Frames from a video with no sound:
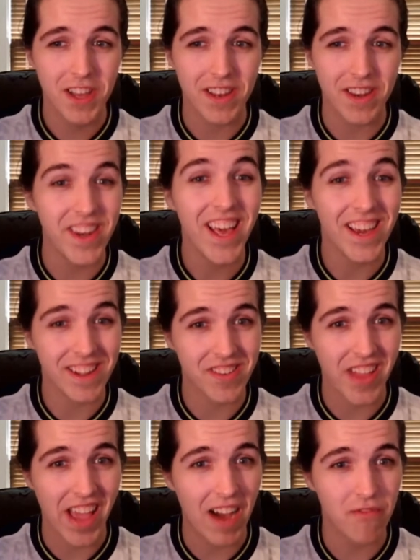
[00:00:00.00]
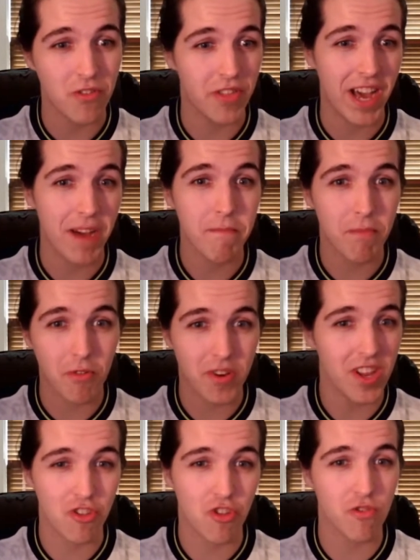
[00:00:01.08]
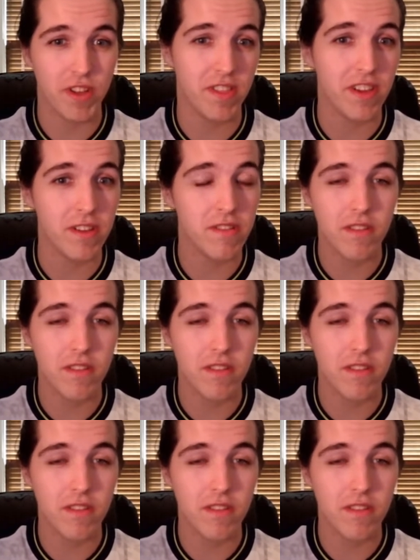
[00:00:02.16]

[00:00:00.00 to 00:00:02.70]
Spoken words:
next after that, potentially the